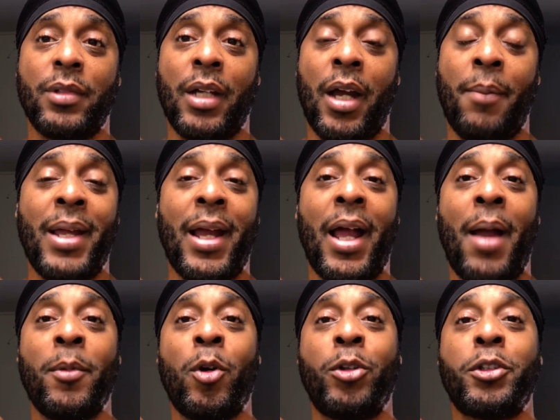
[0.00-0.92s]

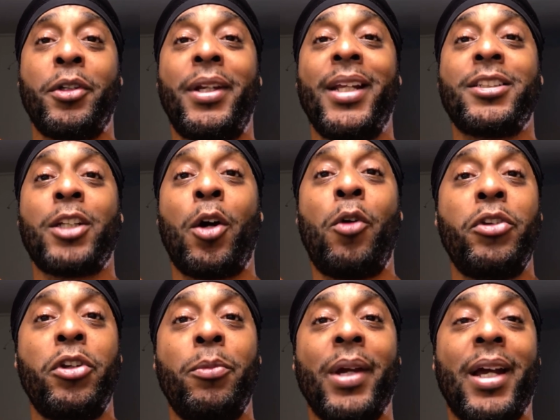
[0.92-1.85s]
I'm going to disown
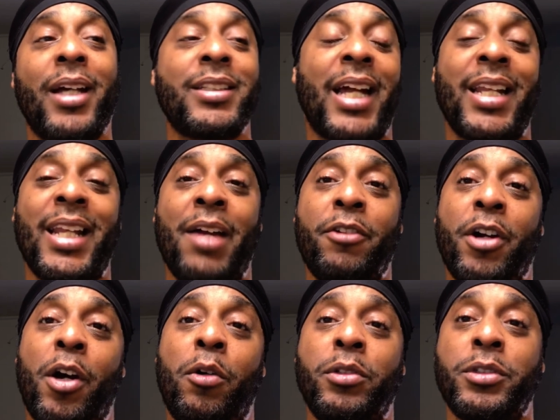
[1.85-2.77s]
you because I never
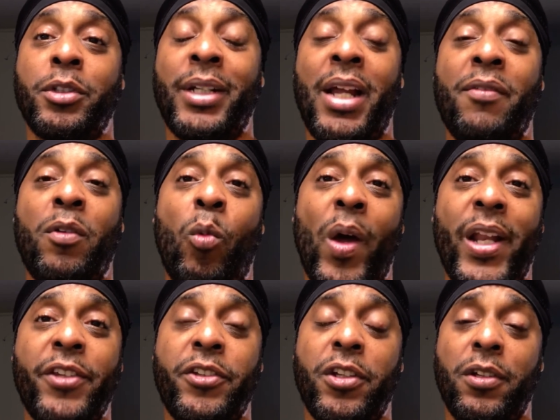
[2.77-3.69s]
owned you and never
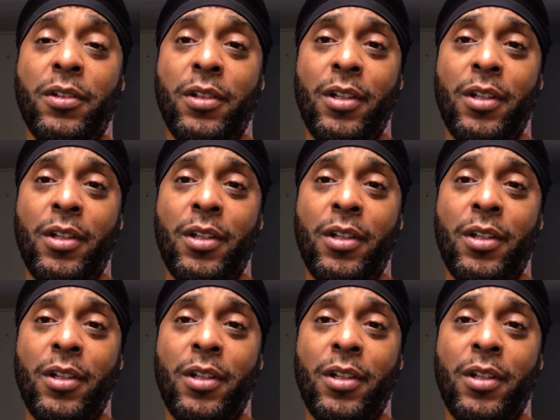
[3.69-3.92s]
wanted you.